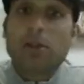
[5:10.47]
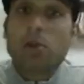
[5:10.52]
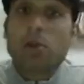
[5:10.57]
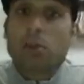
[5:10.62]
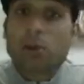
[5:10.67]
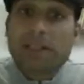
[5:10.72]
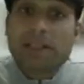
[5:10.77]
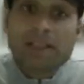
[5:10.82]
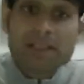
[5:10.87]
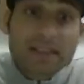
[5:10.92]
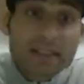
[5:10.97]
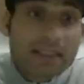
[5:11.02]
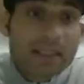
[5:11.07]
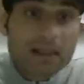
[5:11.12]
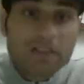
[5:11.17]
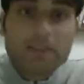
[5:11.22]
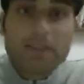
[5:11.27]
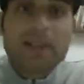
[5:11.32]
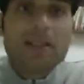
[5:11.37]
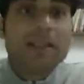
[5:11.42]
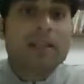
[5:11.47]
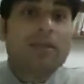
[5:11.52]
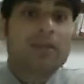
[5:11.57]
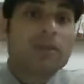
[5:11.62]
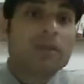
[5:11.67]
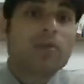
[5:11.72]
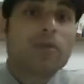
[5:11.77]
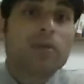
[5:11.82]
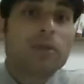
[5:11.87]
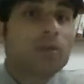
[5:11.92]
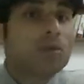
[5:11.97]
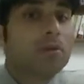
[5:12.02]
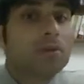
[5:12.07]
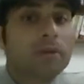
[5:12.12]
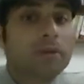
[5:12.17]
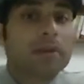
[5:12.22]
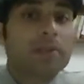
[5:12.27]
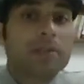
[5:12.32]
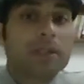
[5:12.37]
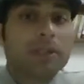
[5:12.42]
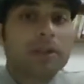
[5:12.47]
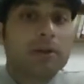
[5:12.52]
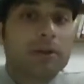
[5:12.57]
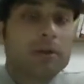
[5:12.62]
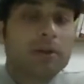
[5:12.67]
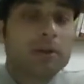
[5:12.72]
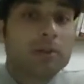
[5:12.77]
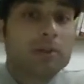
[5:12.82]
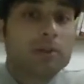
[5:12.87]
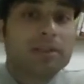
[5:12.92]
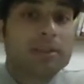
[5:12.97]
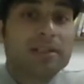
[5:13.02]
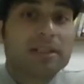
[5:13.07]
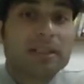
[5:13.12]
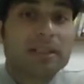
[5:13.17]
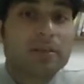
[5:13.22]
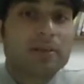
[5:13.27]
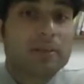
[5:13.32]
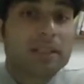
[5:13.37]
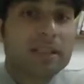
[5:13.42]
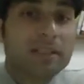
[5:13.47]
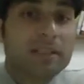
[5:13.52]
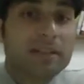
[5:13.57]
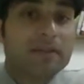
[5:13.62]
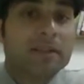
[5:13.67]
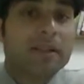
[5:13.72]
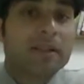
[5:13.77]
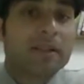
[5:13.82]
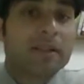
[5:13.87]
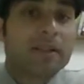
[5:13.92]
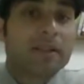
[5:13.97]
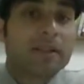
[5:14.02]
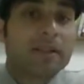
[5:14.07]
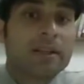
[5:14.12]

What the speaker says: You will still be living with your family, or you will still be living.